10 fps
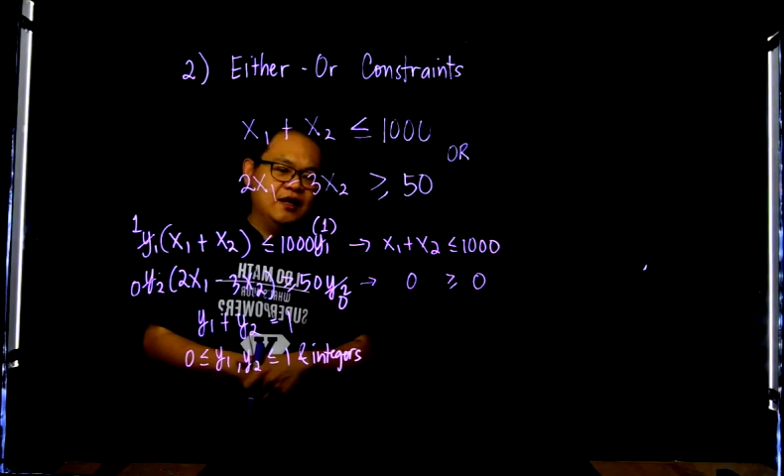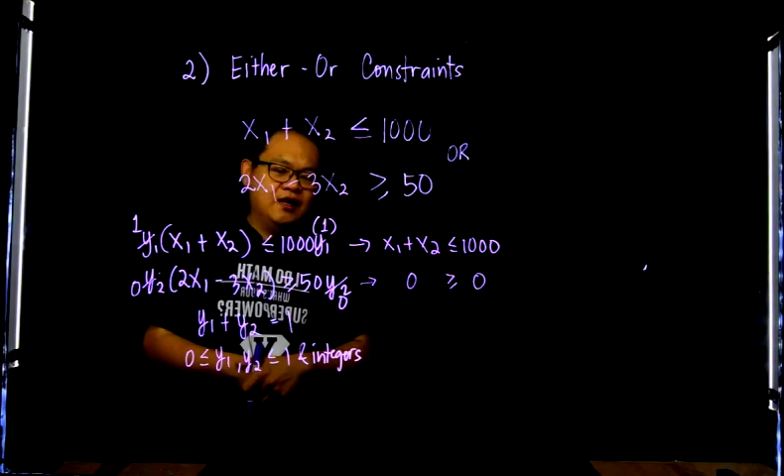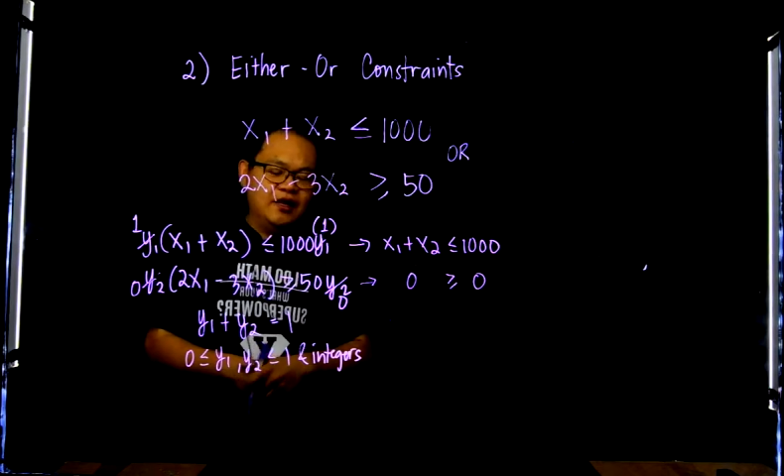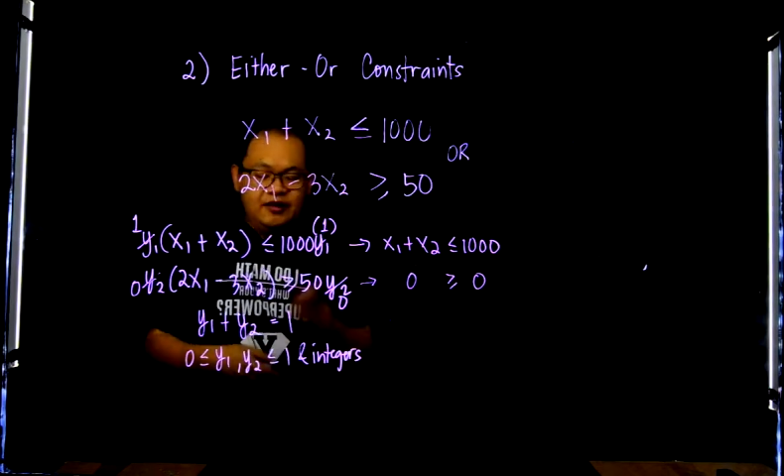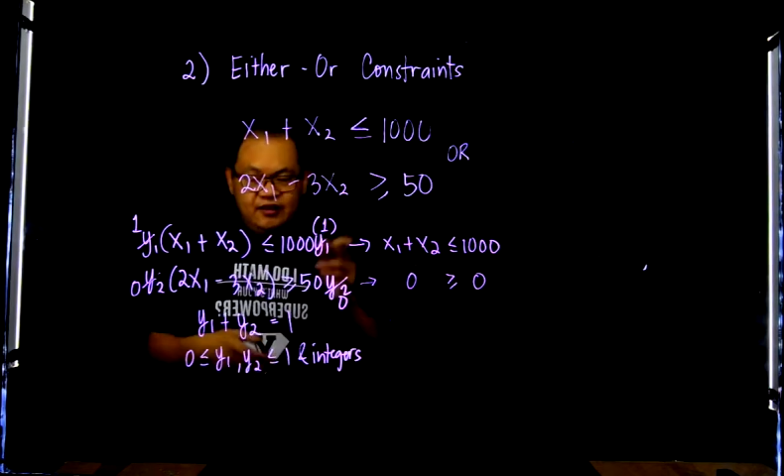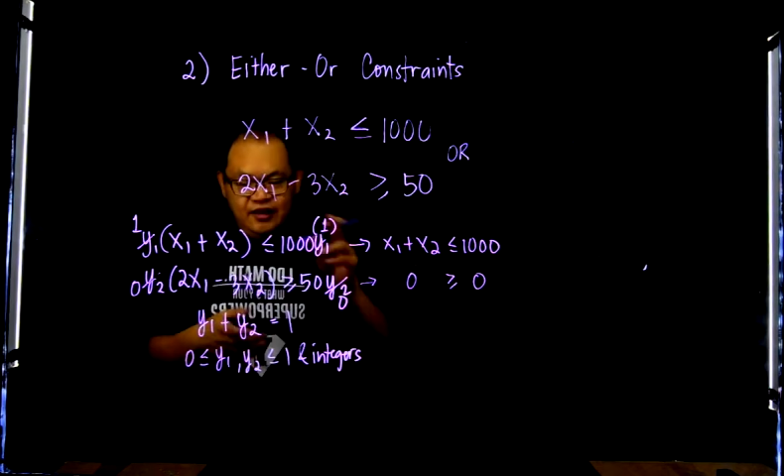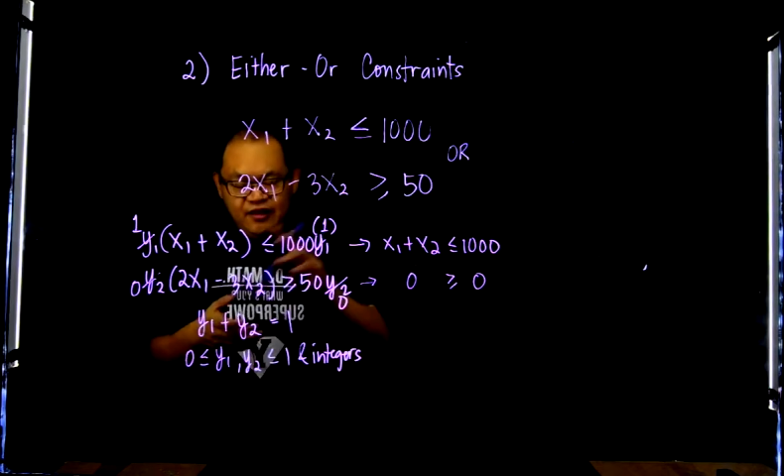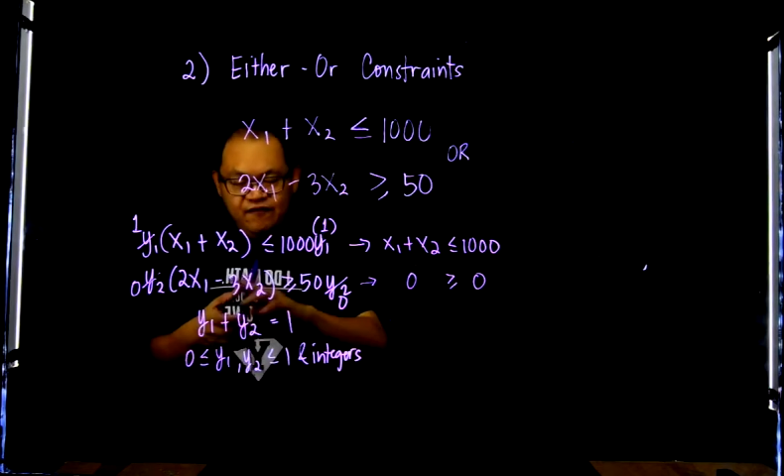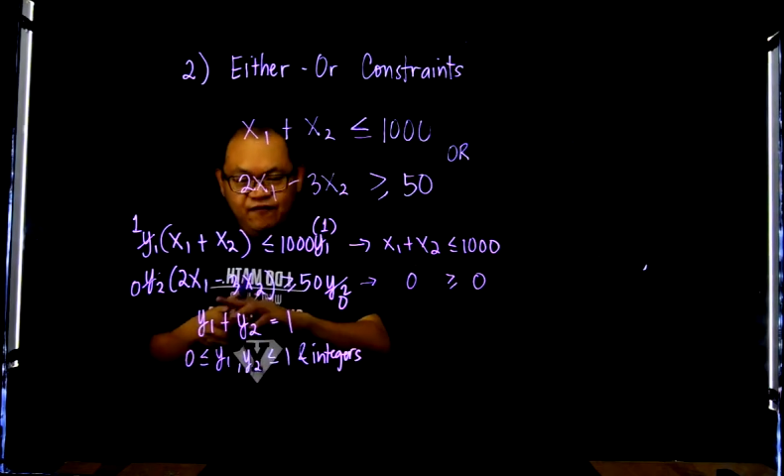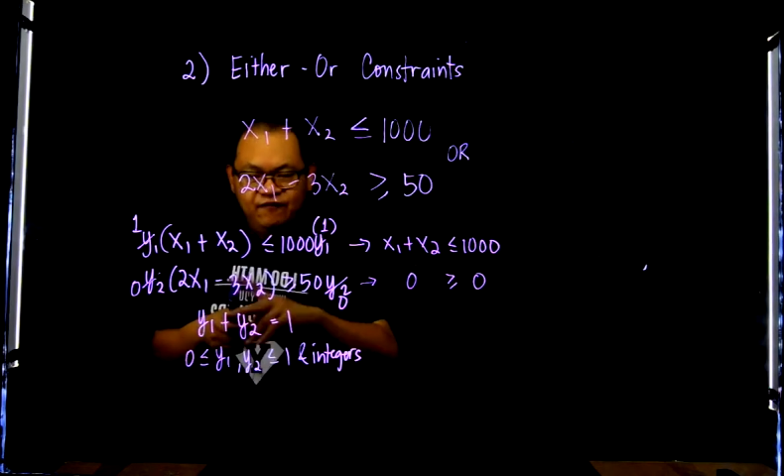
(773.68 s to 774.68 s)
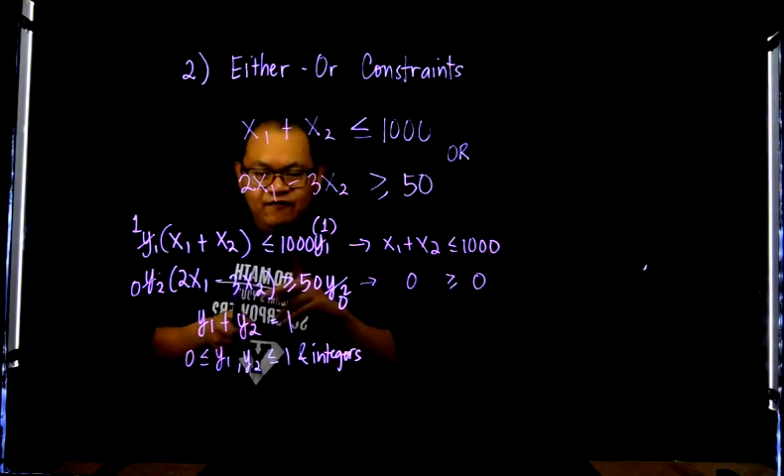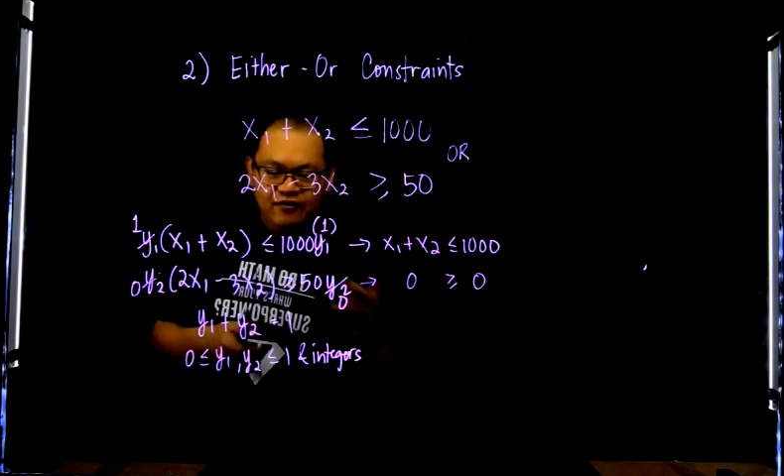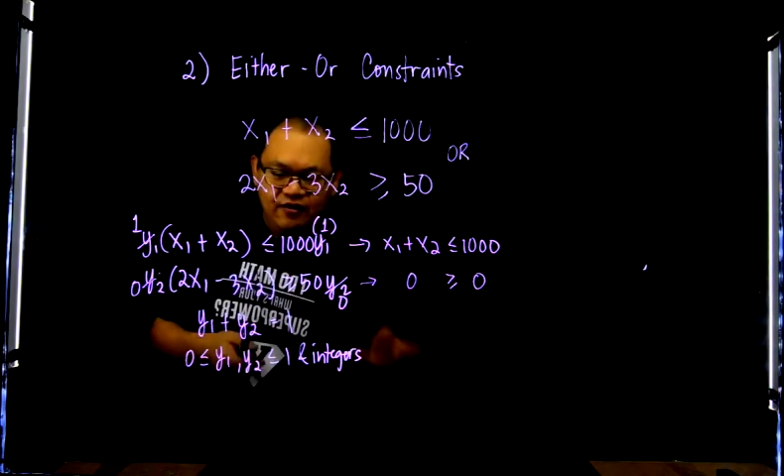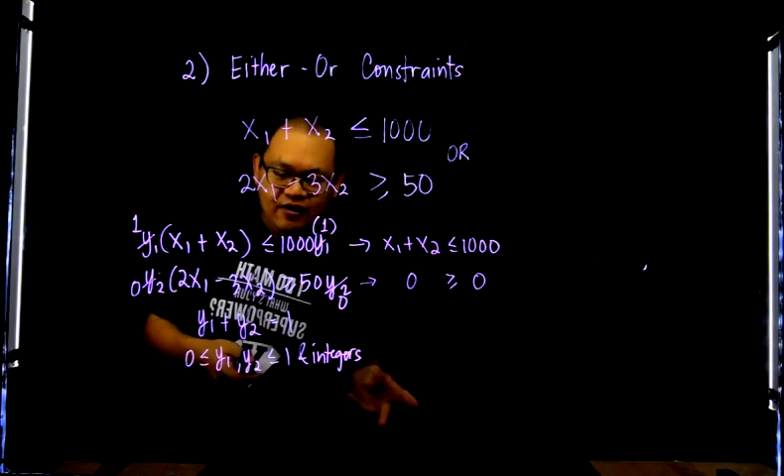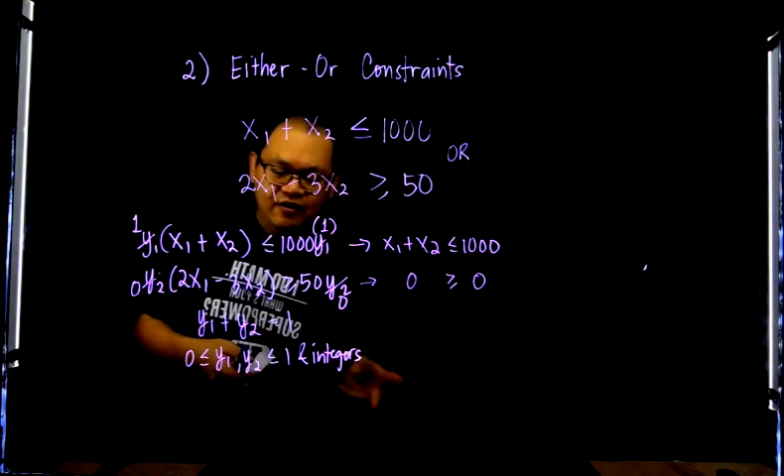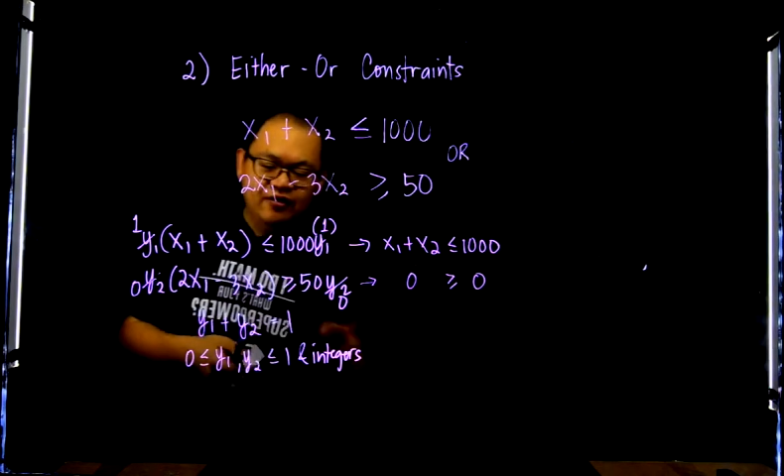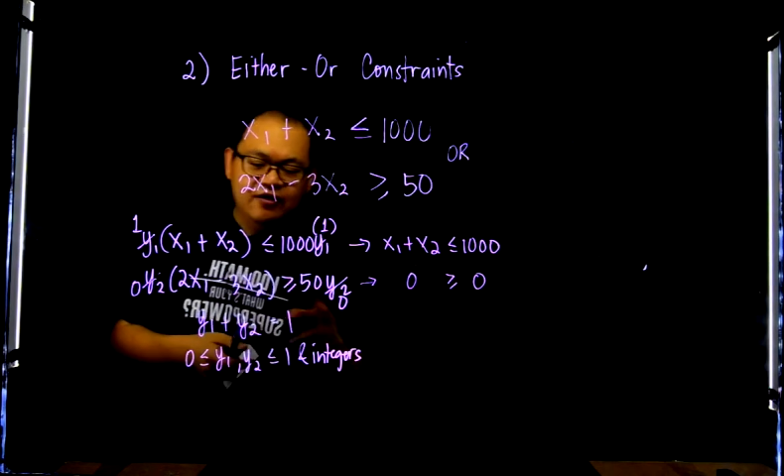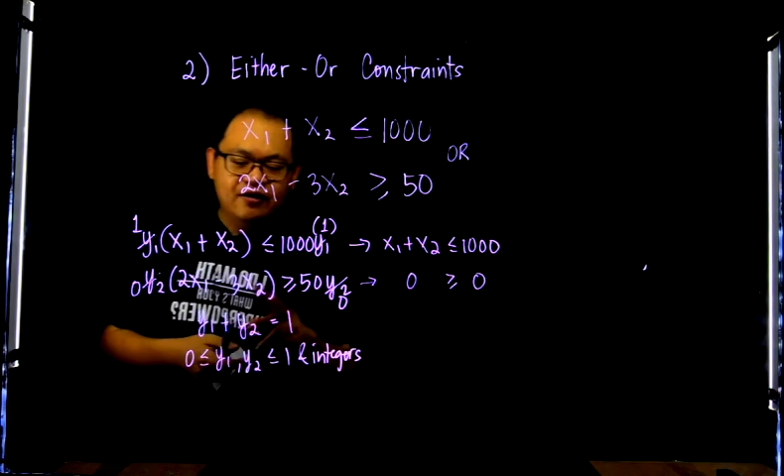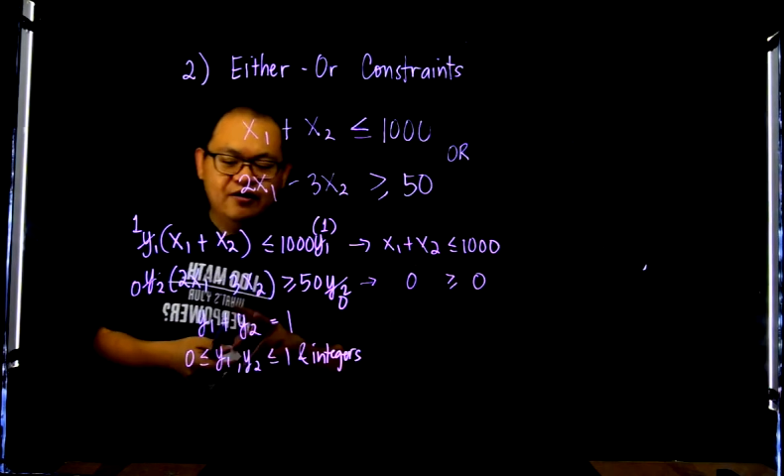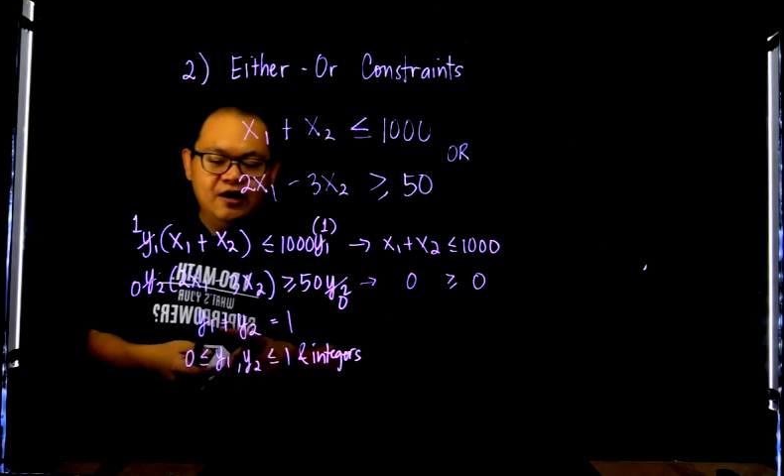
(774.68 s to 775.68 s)
And if the
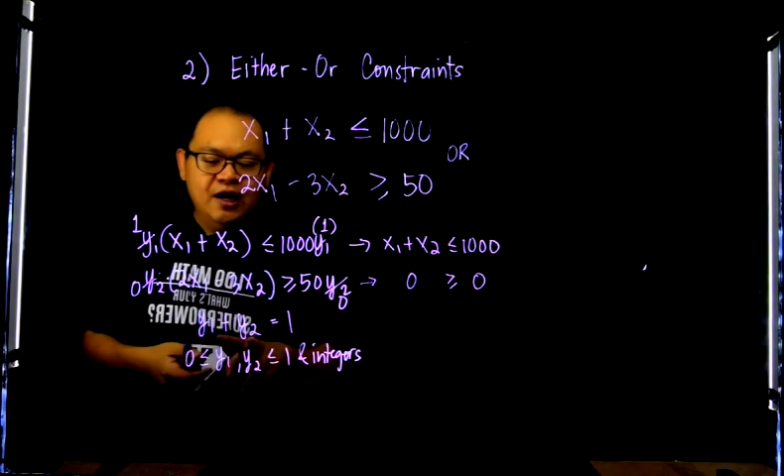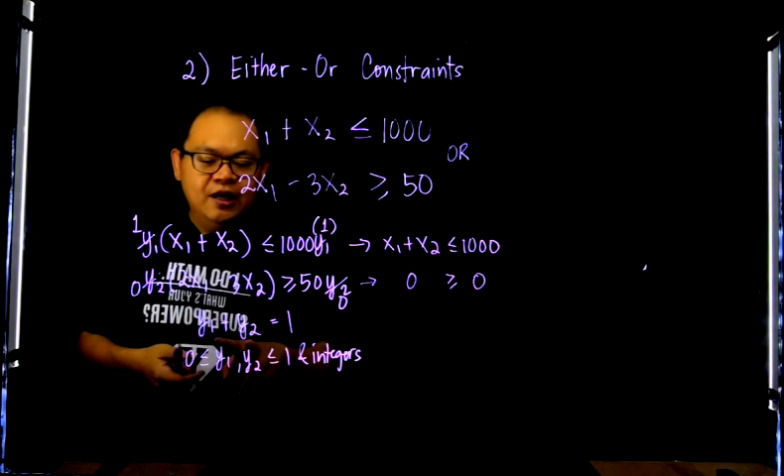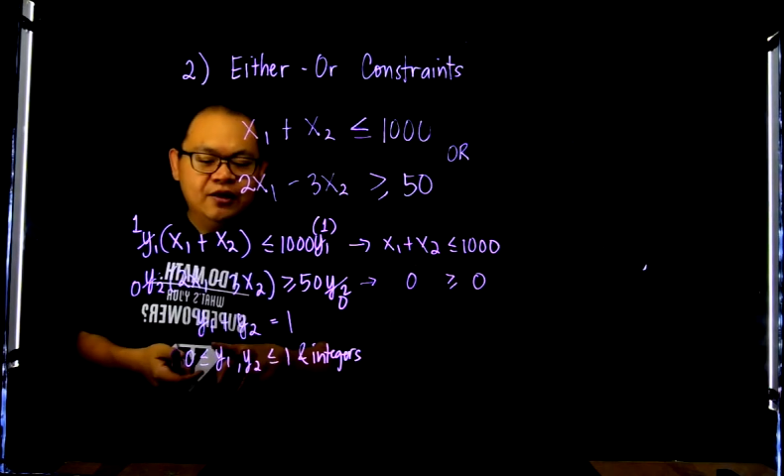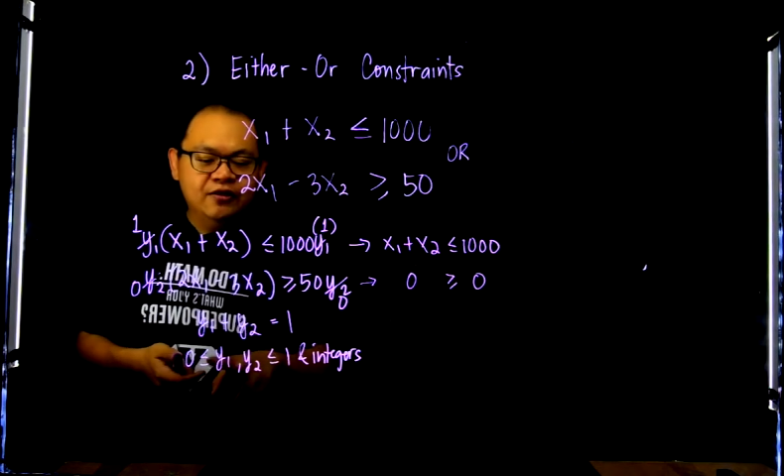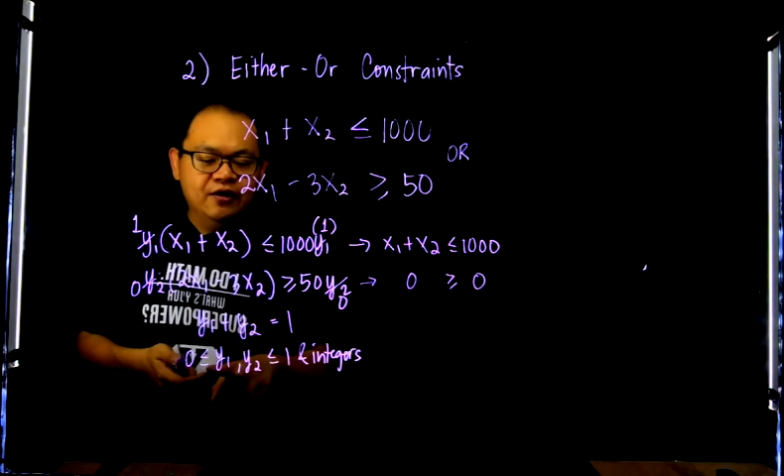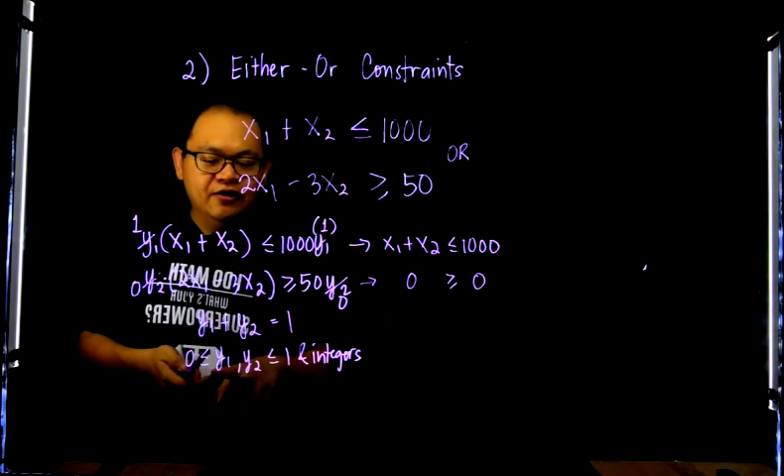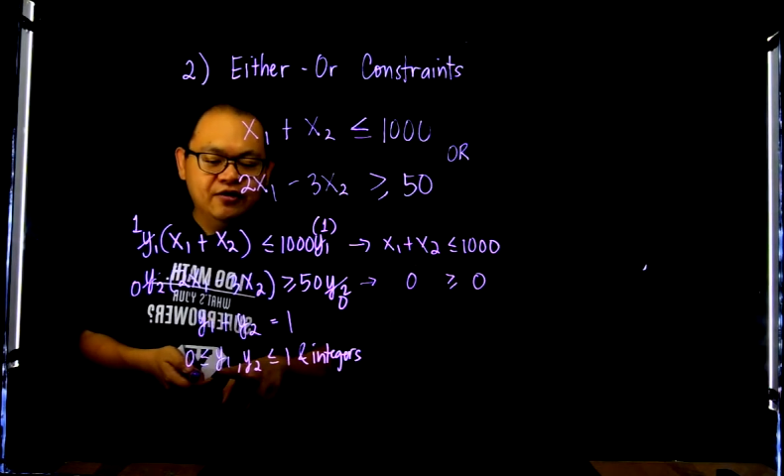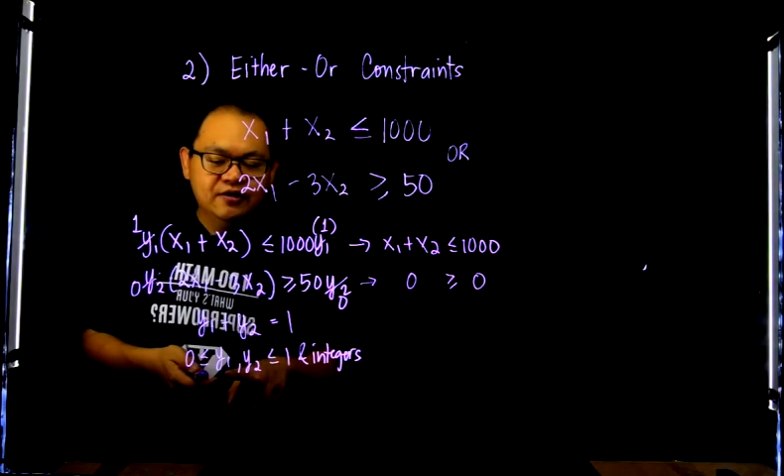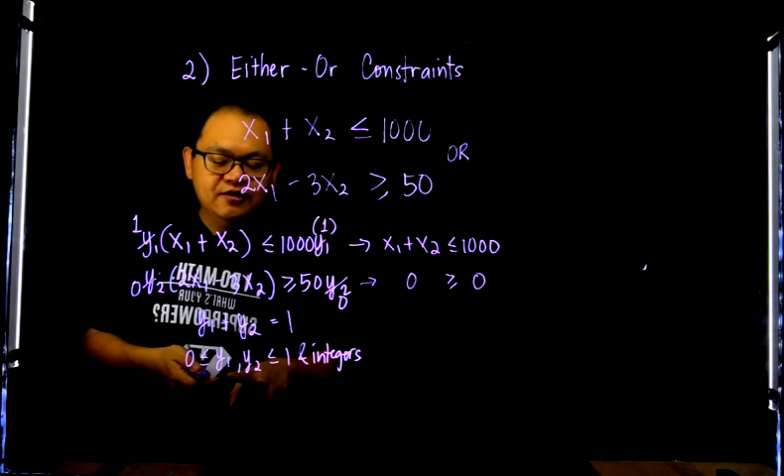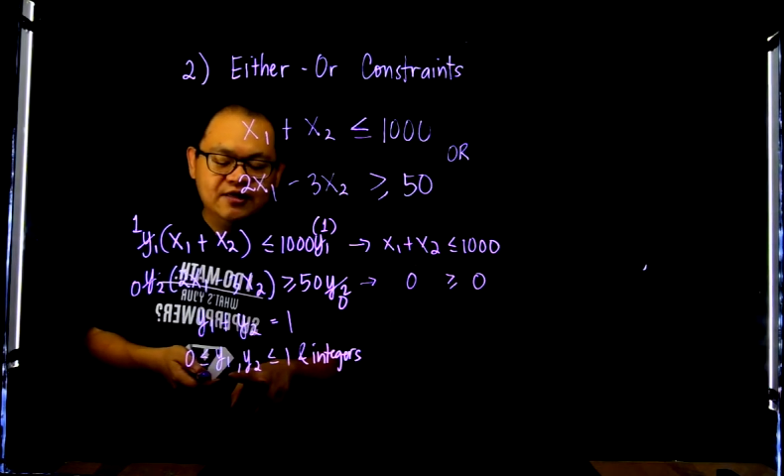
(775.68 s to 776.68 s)
other